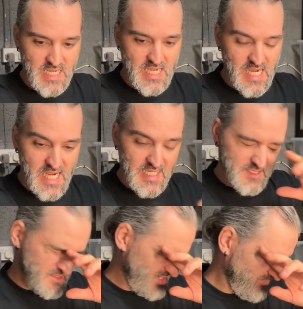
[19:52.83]

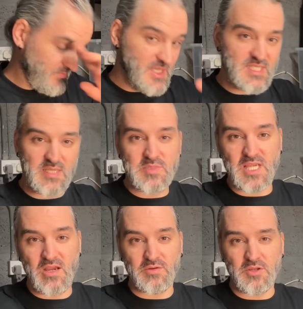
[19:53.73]
And he seems
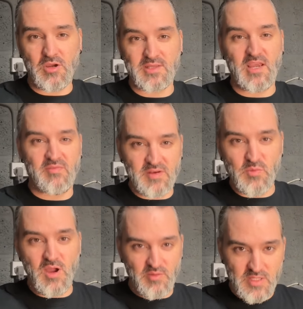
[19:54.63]
sound. I could definitely
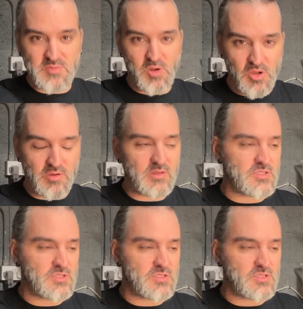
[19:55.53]
work with this bloke.